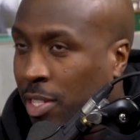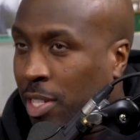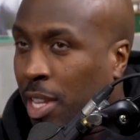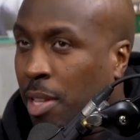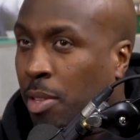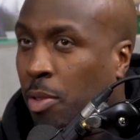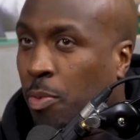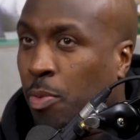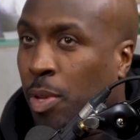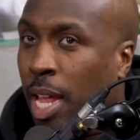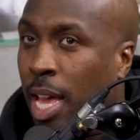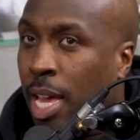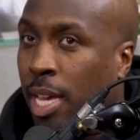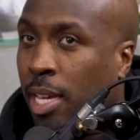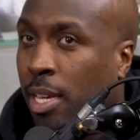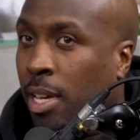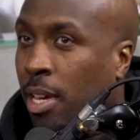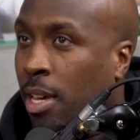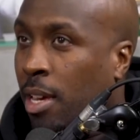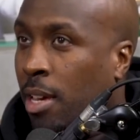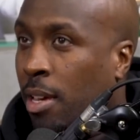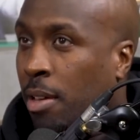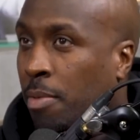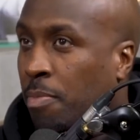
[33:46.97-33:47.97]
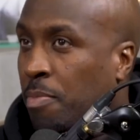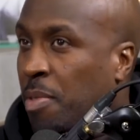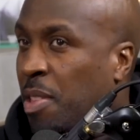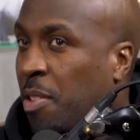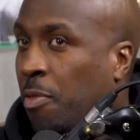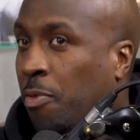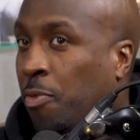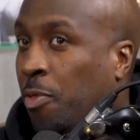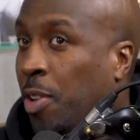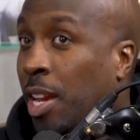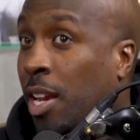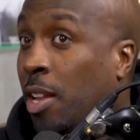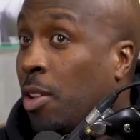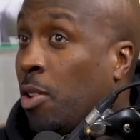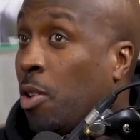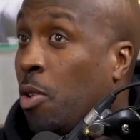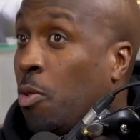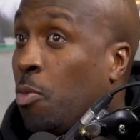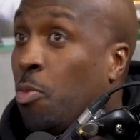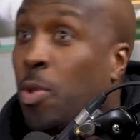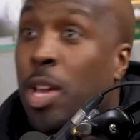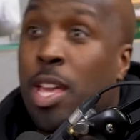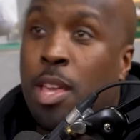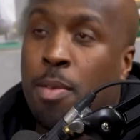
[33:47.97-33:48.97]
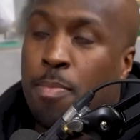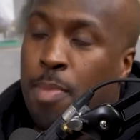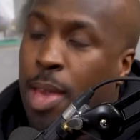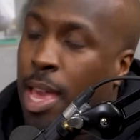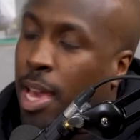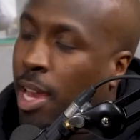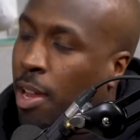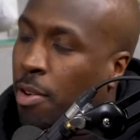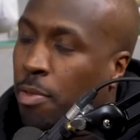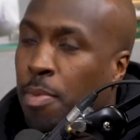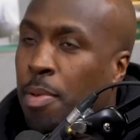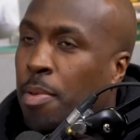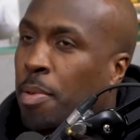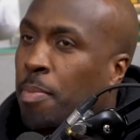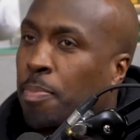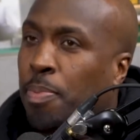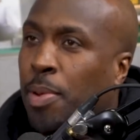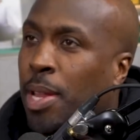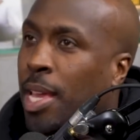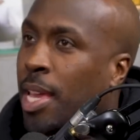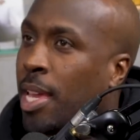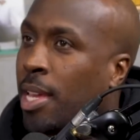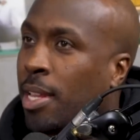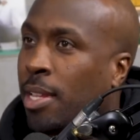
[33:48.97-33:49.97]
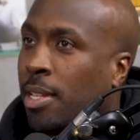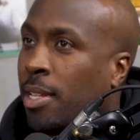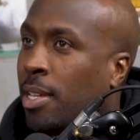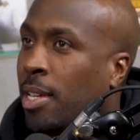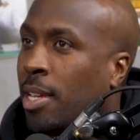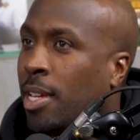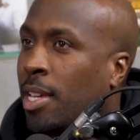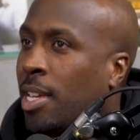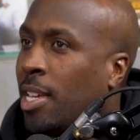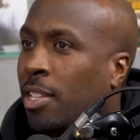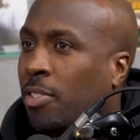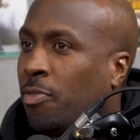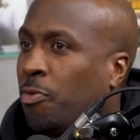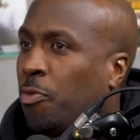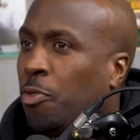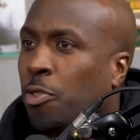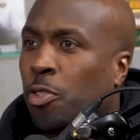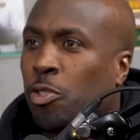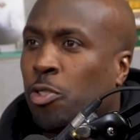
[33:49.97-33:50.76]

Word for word: The same thing with like me and Fran, I go way back. I remember playing his